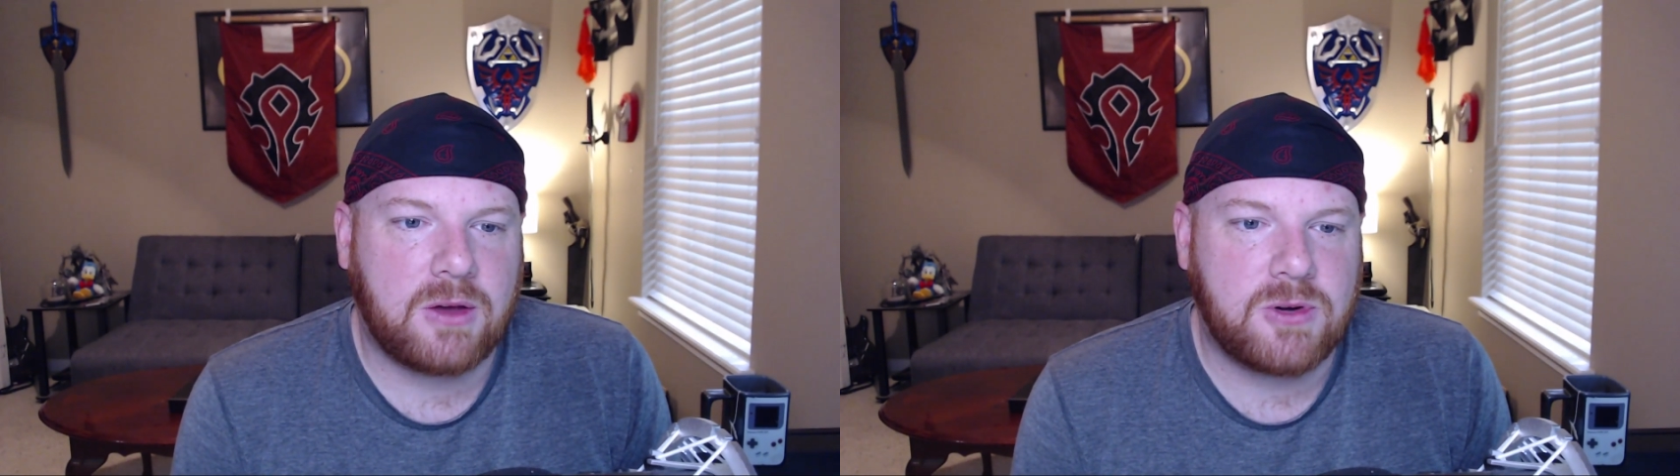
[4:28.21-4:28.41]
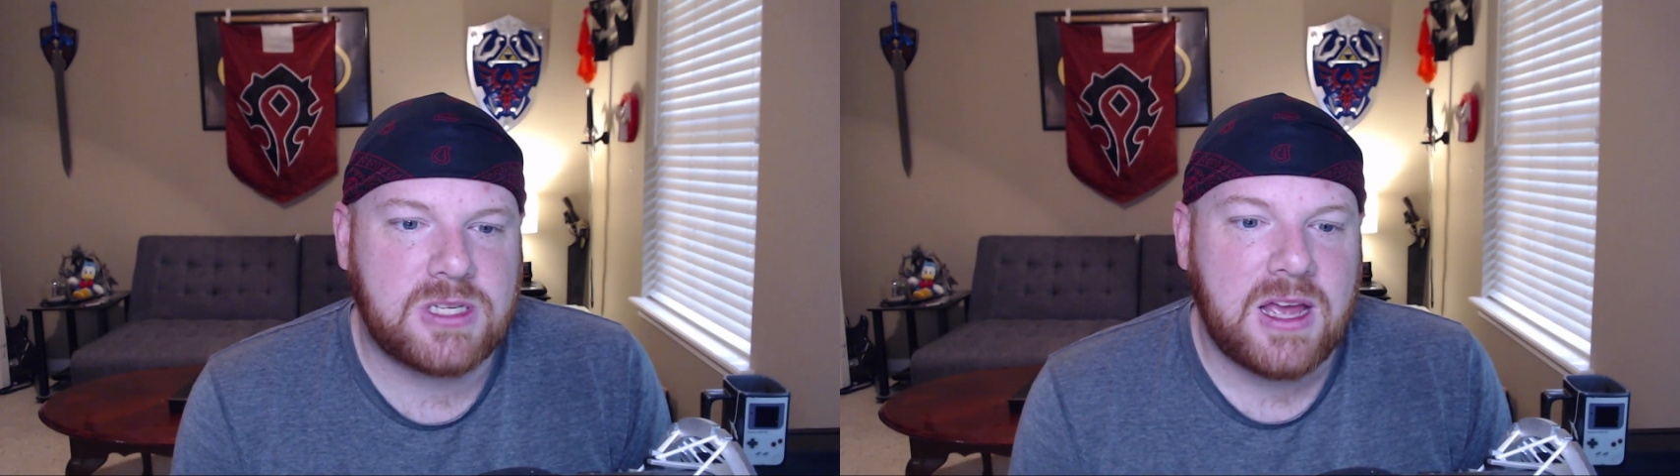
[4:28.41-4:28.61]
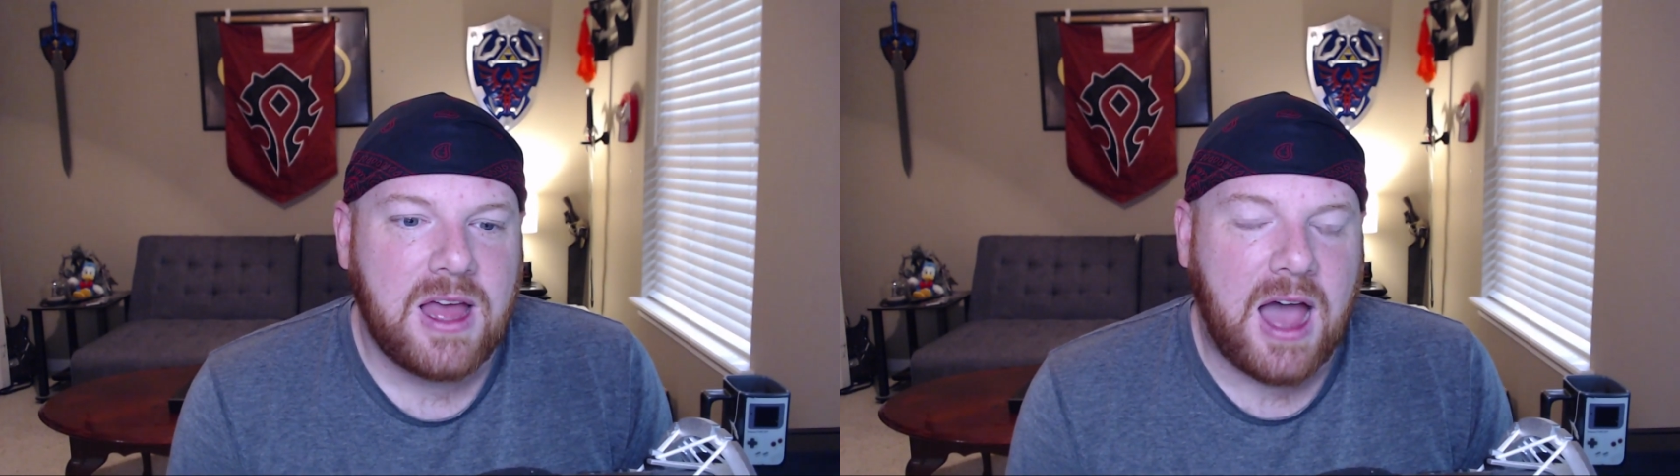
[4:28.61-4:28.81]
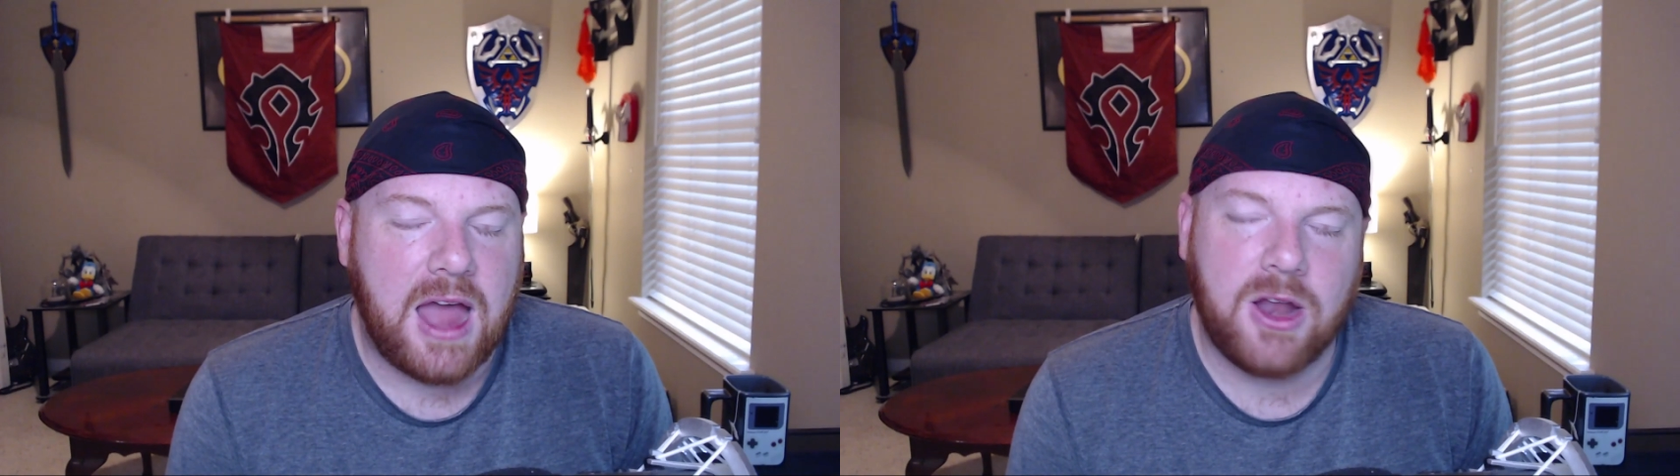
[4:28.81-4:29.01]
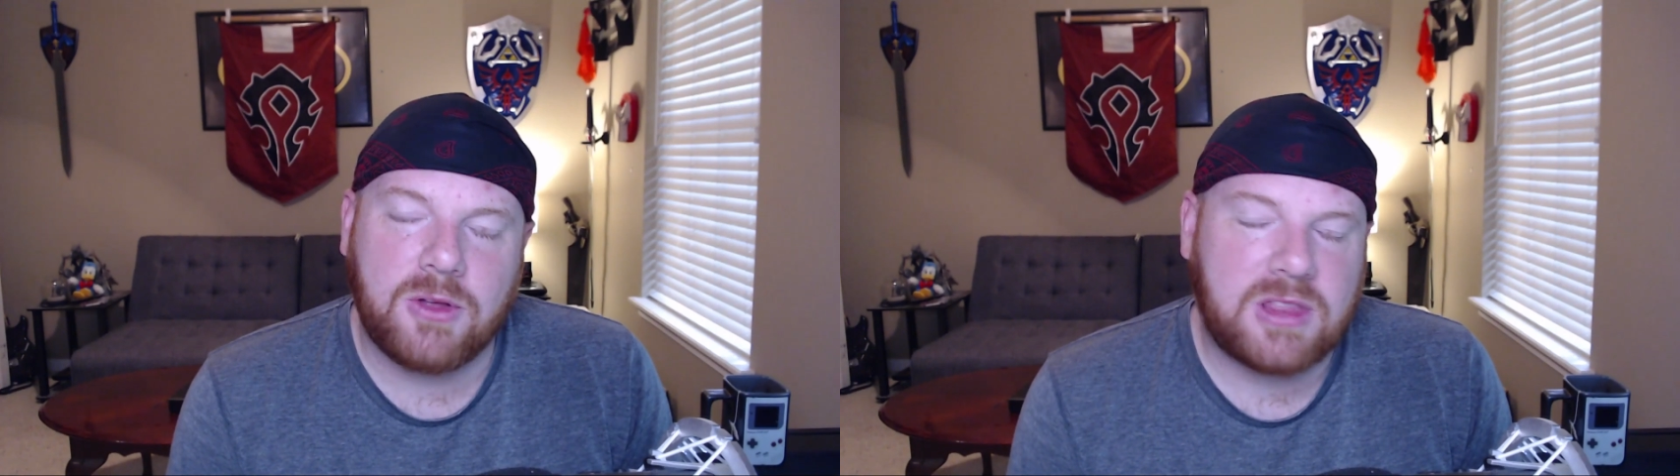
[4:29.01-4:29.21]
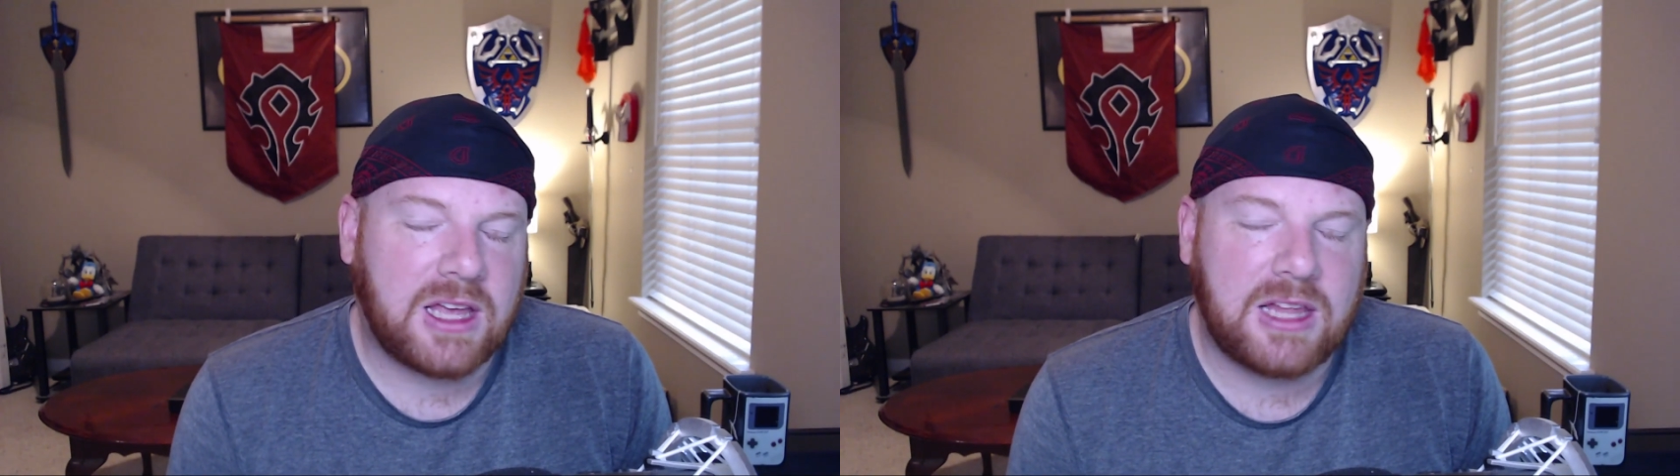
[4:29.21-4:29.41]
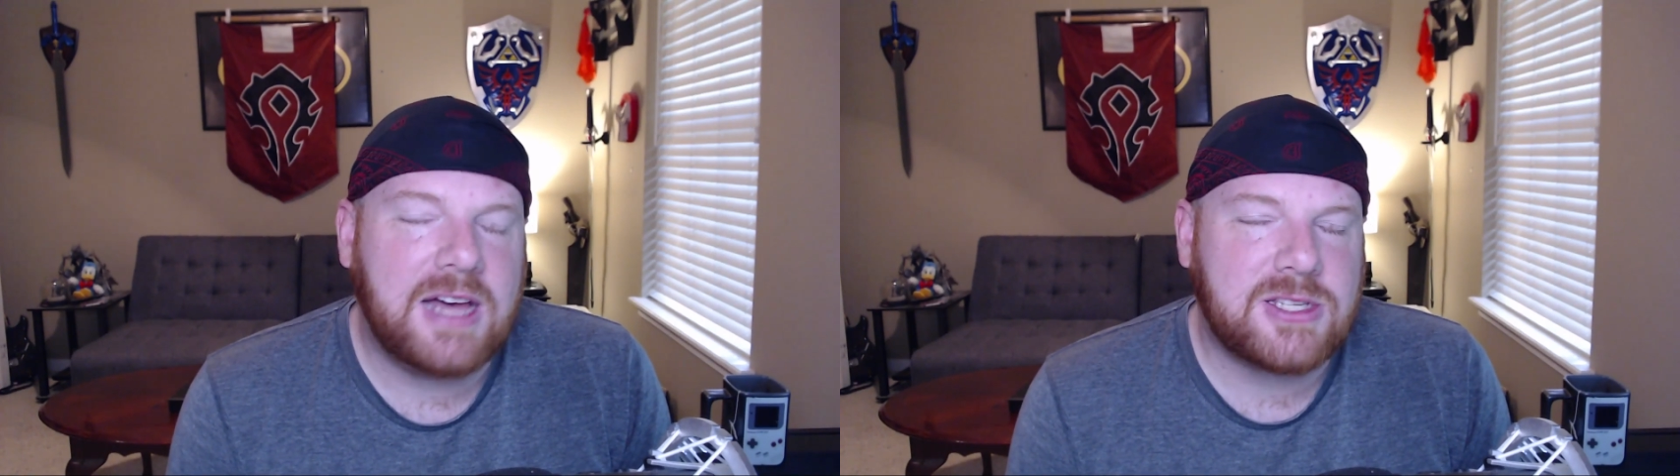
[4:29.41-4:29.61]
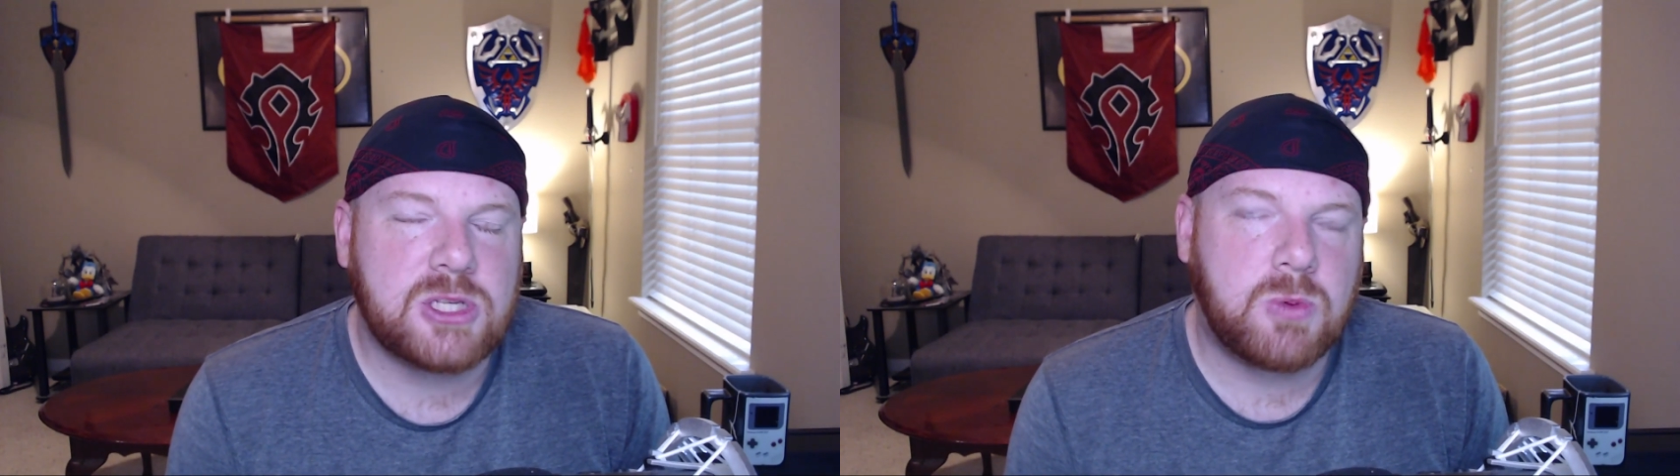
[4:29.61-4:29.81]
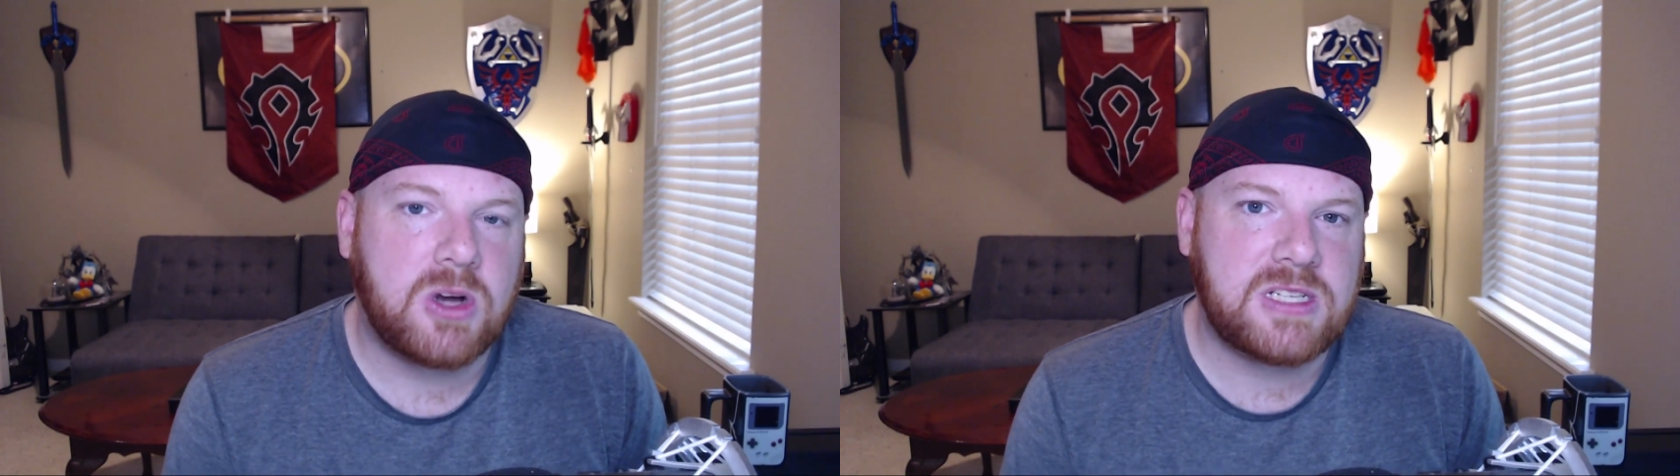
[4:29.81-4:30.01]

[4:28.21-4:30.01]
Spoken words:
Of course, I know the classes were